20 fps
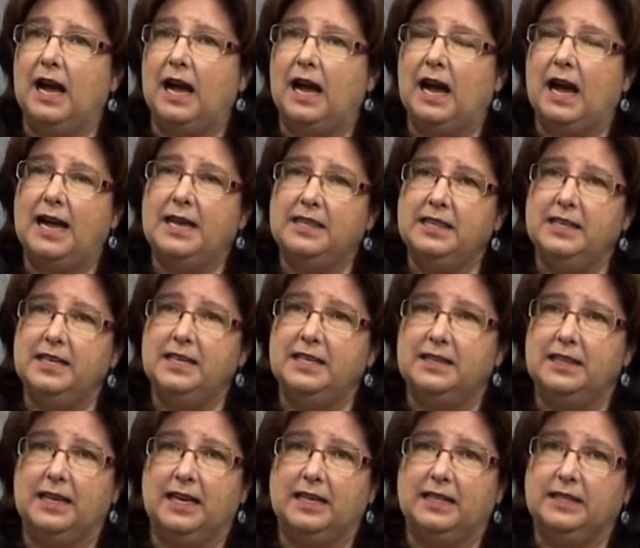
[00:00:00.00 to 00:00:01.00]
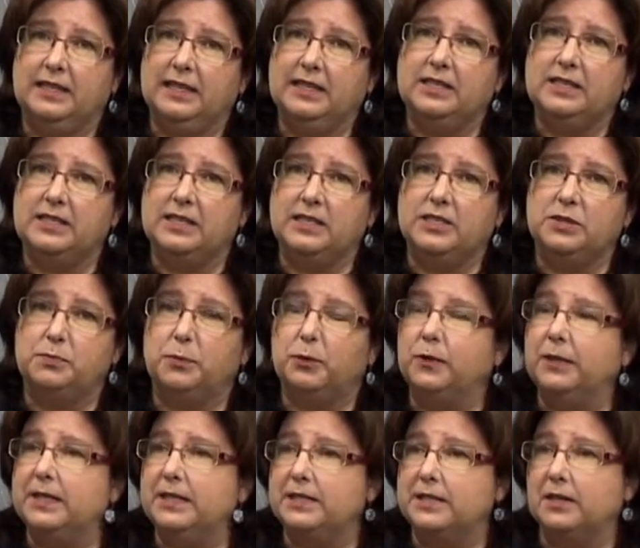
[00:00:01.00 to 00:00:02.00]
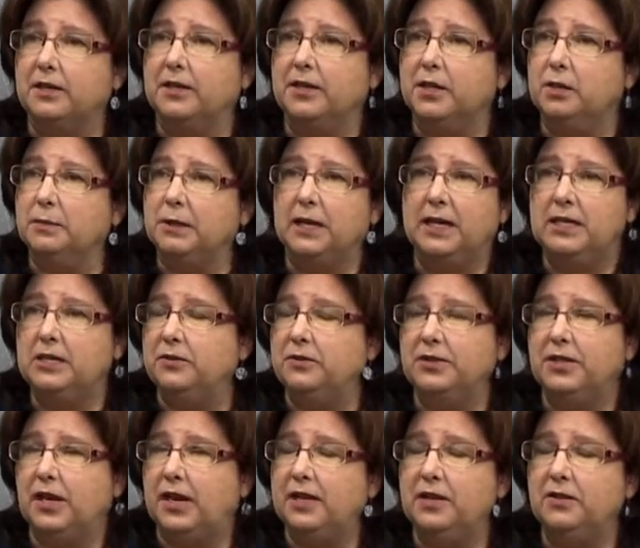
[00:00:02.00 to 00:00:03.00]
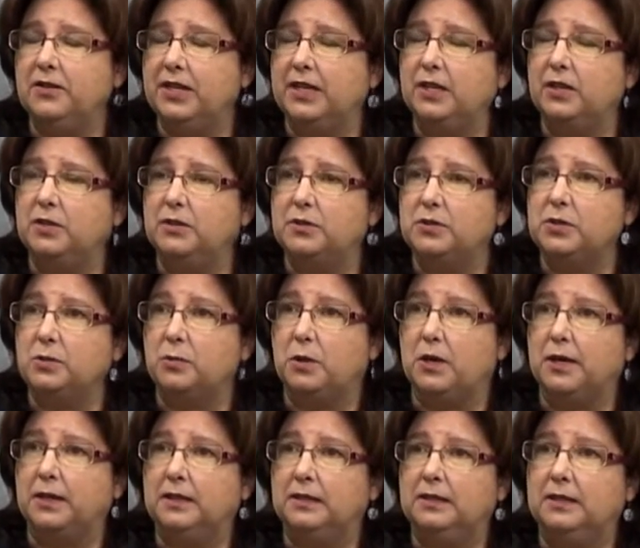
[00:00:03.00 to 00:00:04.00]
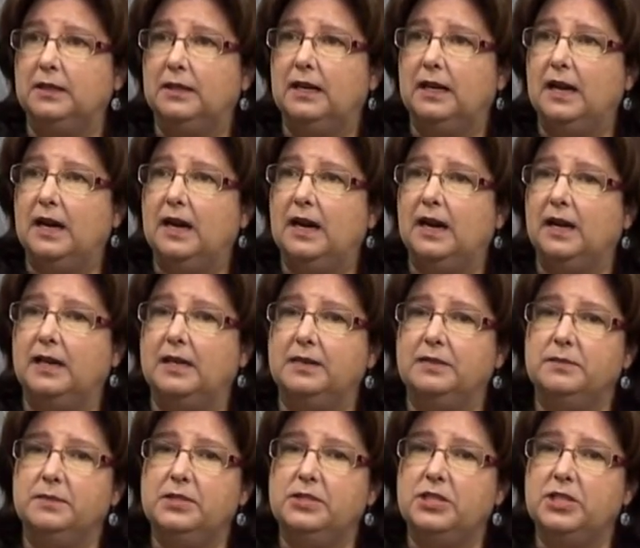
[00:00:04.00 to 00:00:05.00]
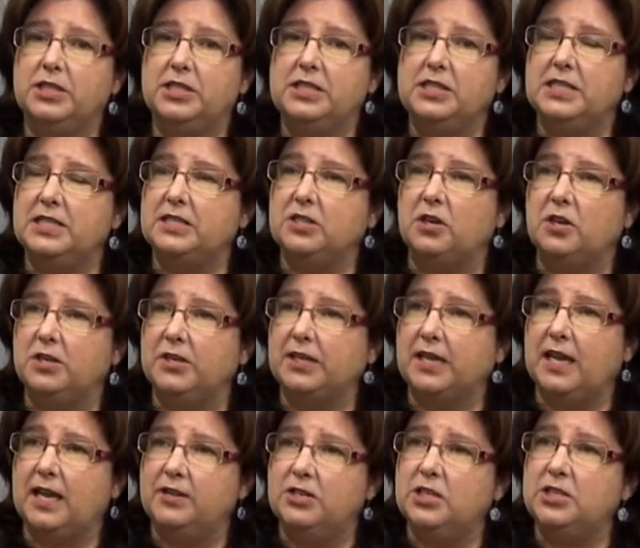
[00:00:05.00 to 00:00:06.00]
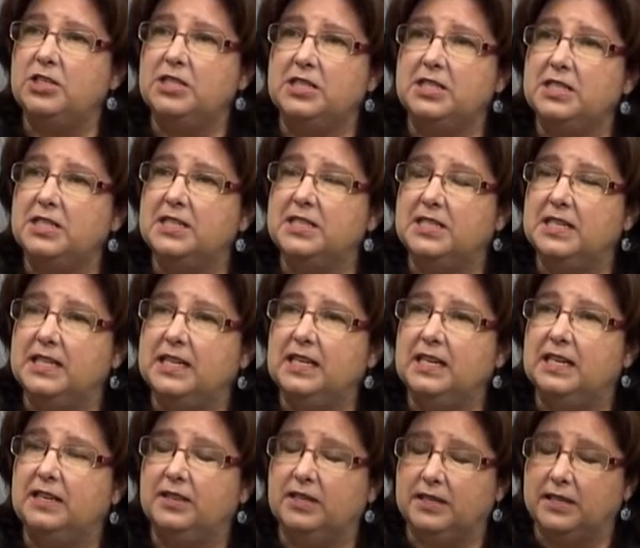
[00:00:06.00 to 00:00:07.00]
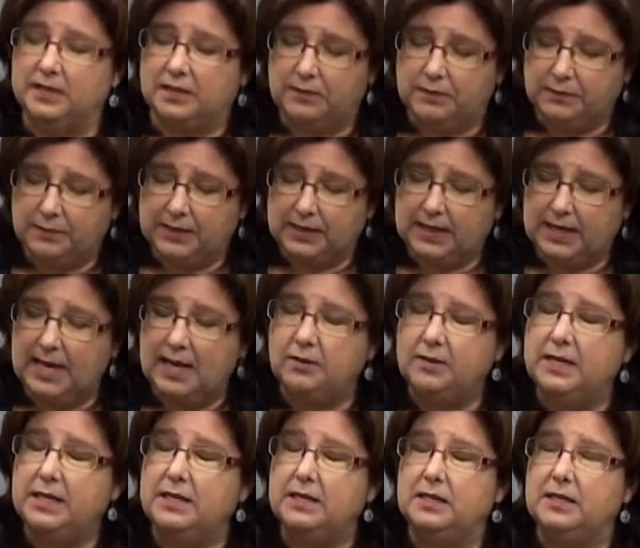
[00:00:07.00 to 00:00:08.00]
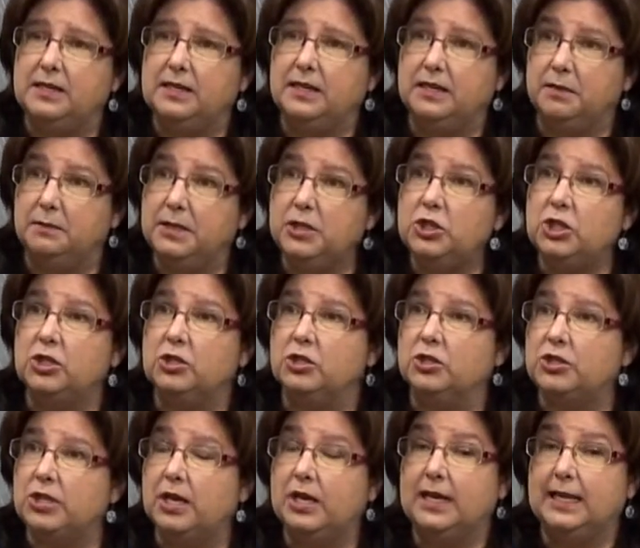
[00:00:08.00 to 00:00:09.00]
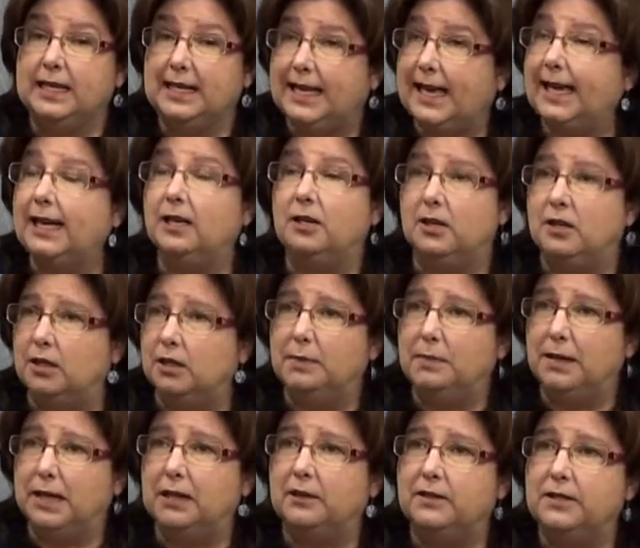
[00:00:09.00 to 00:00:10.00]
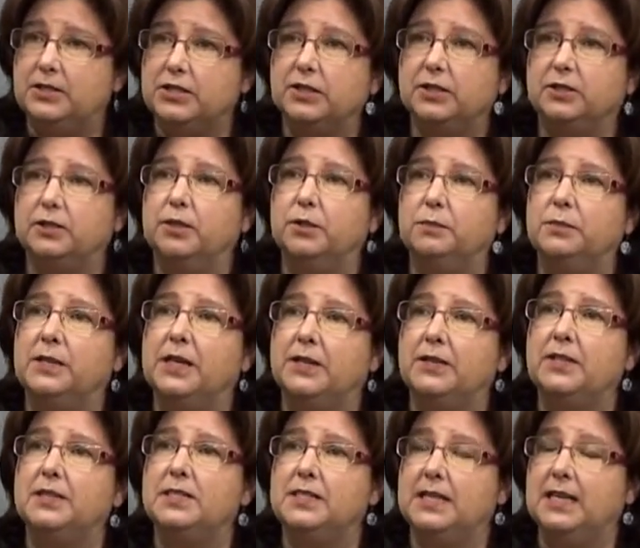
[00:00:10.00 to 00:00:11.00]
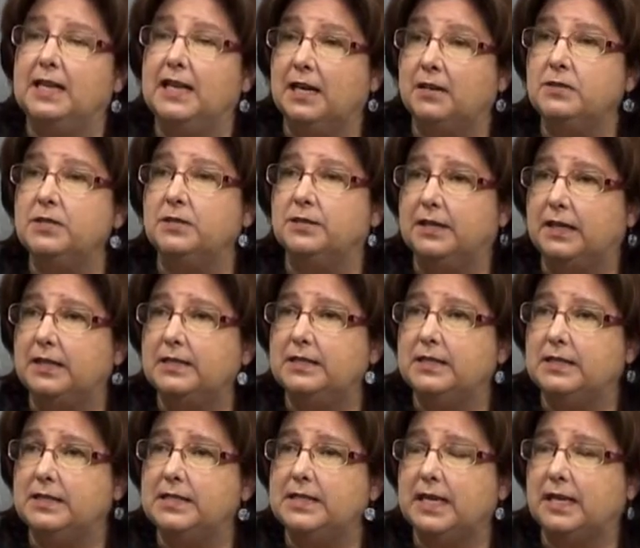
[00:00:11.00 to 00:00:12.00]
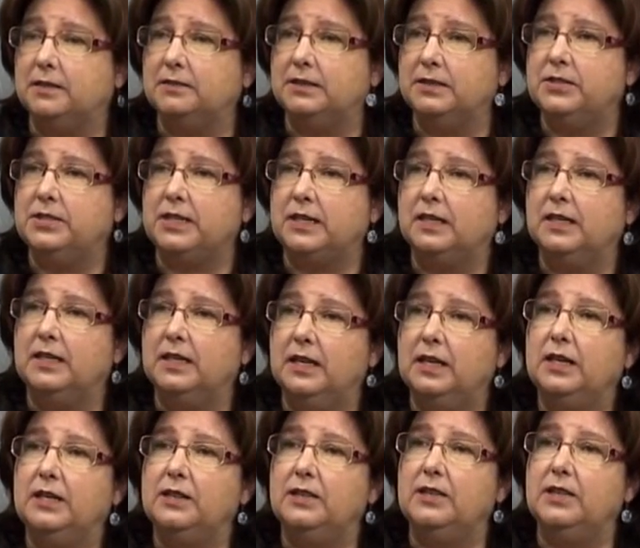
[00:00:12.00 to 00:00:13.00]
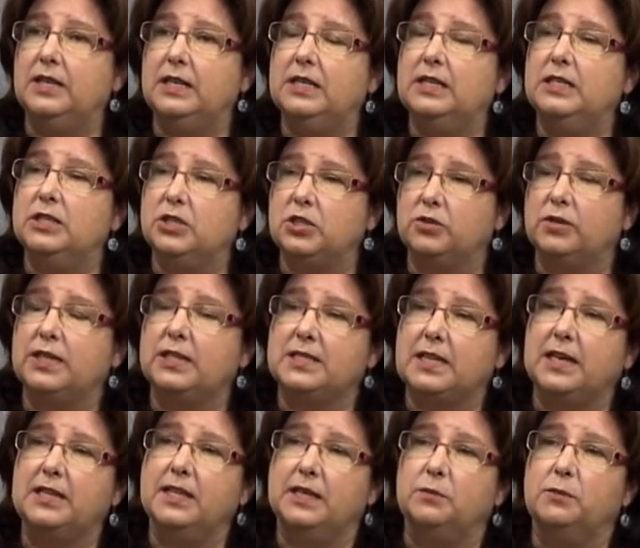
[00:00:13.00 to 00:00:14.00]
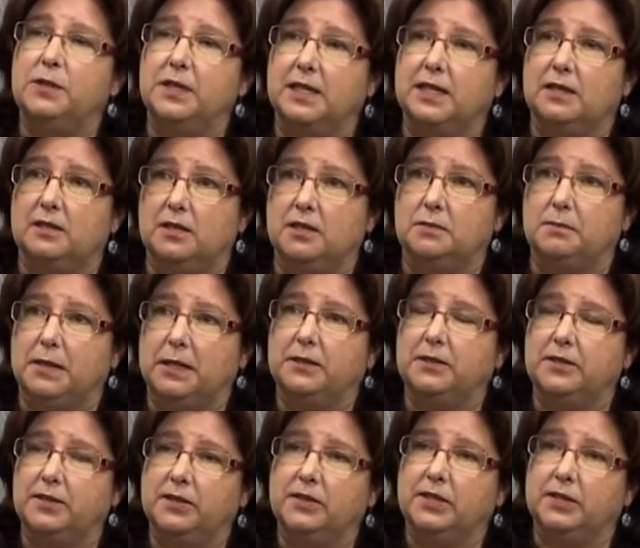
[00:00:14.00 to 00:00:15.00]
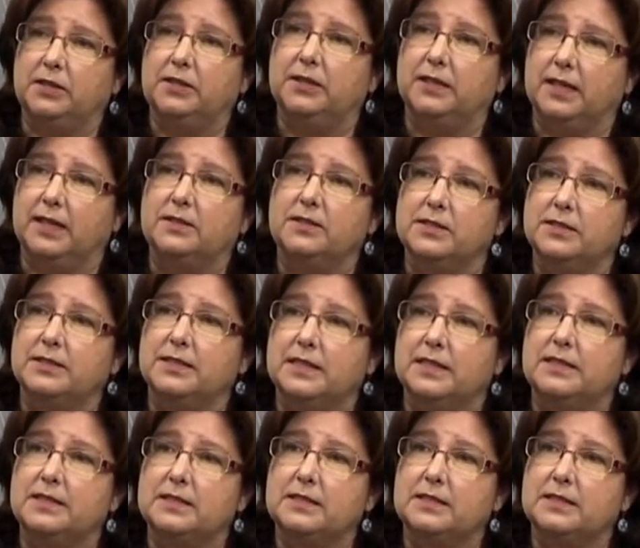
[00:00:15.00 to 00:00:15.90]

I think that it's a spurious argument. I don't think it holds water. Just as the county commissioners get along better as a group than the city council does in Santa Rosa, the districts, I think, will get along better than the current council does.